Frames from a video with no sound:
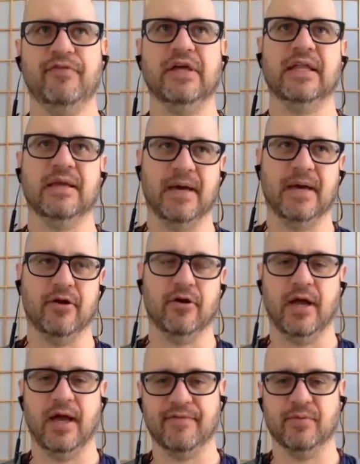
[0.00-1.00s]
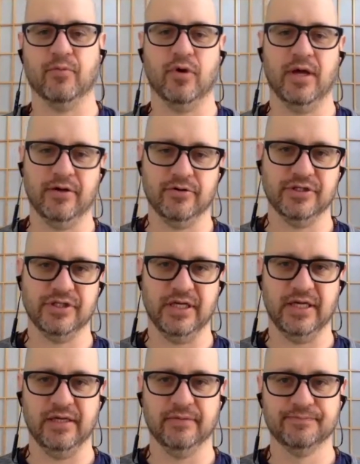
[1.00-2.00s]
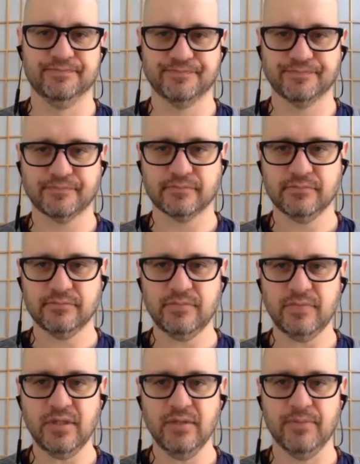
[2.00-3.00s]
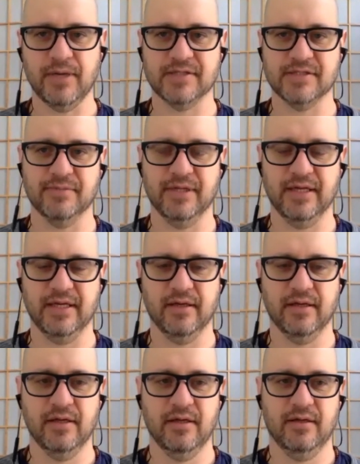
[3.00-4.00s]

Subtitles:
feeling better, having more energy, possibly